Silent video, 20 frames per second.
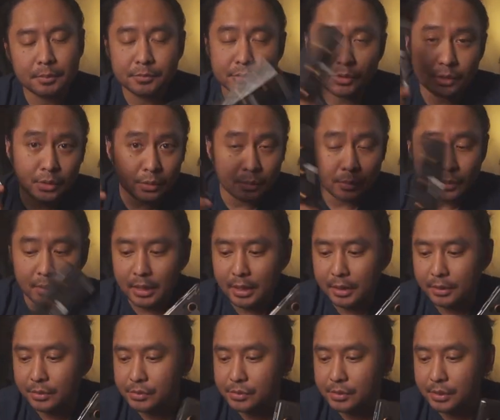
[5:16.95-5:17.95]
So
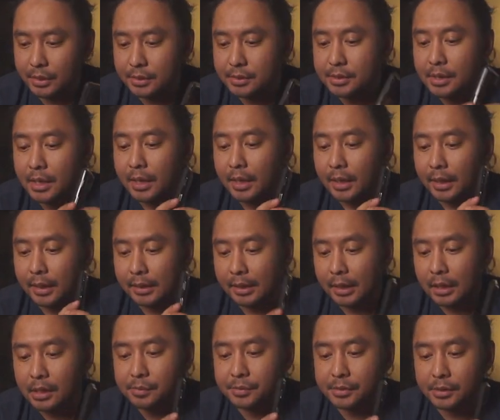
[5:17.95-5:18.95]
I use this. It
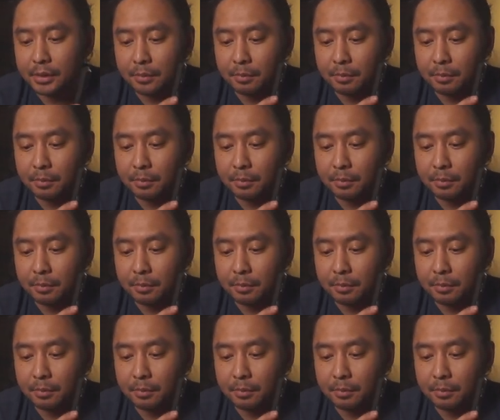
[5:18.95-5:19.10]
helps